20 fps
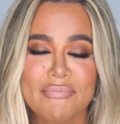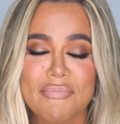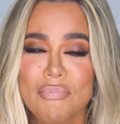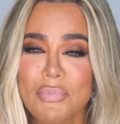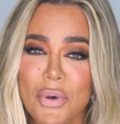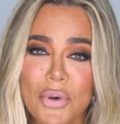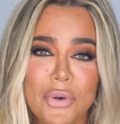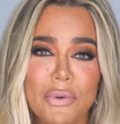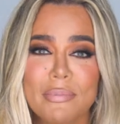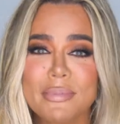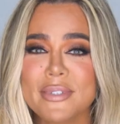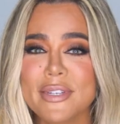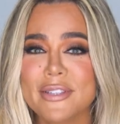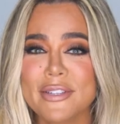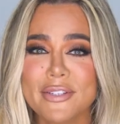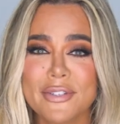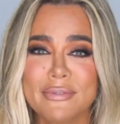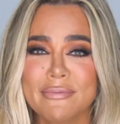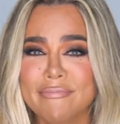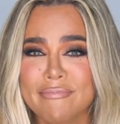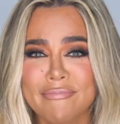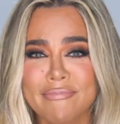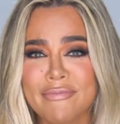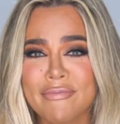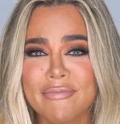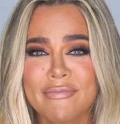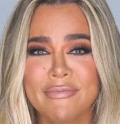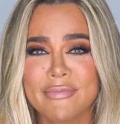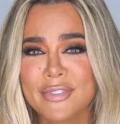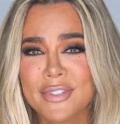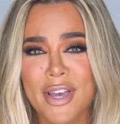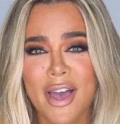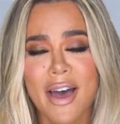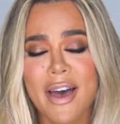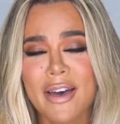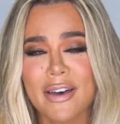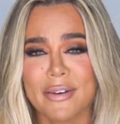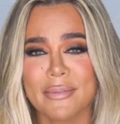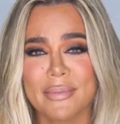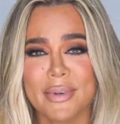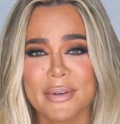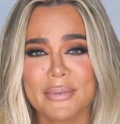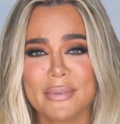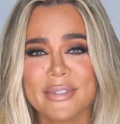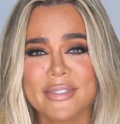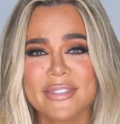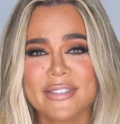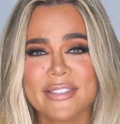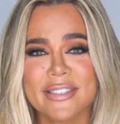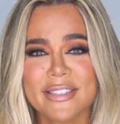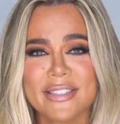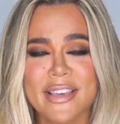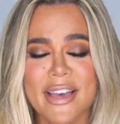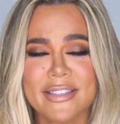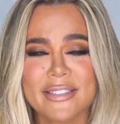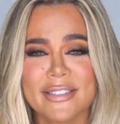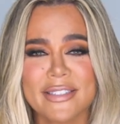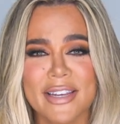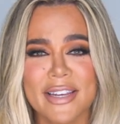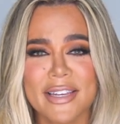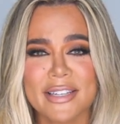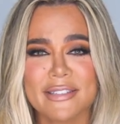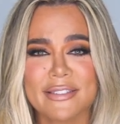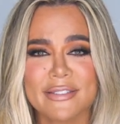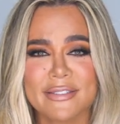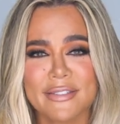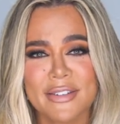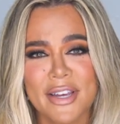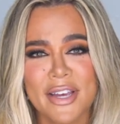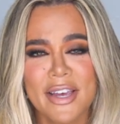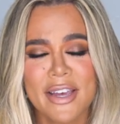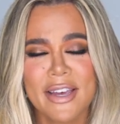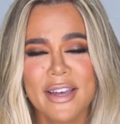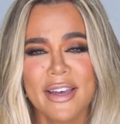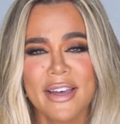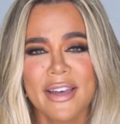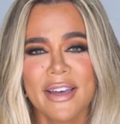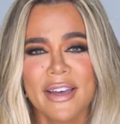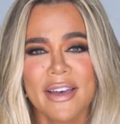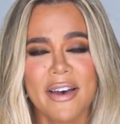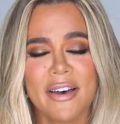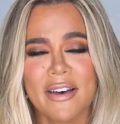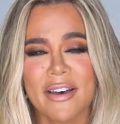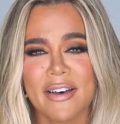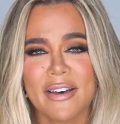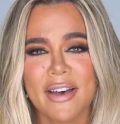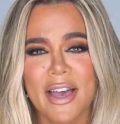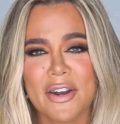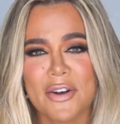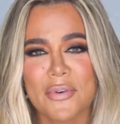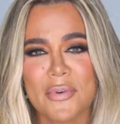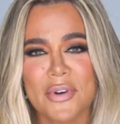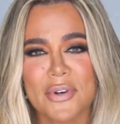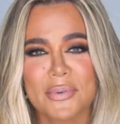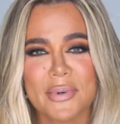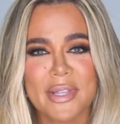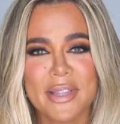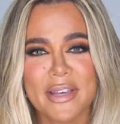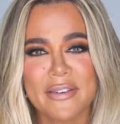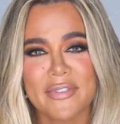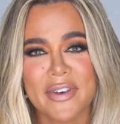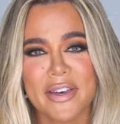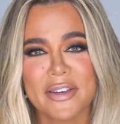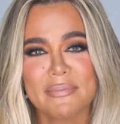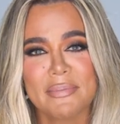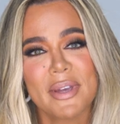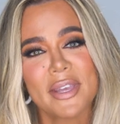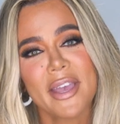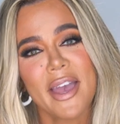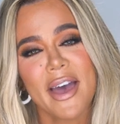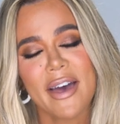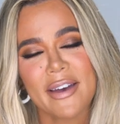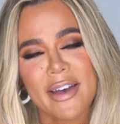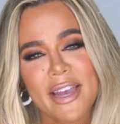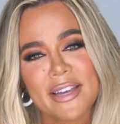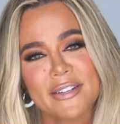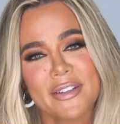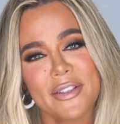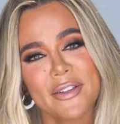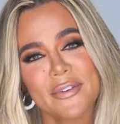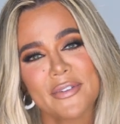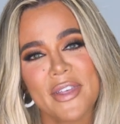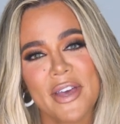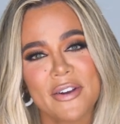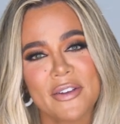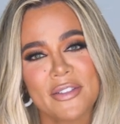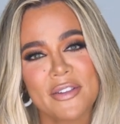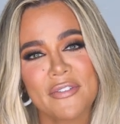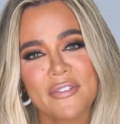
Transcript: pooped in the tub. It was disgusting and ugh, I don't want to relive it. But yeah, I had to learn that on the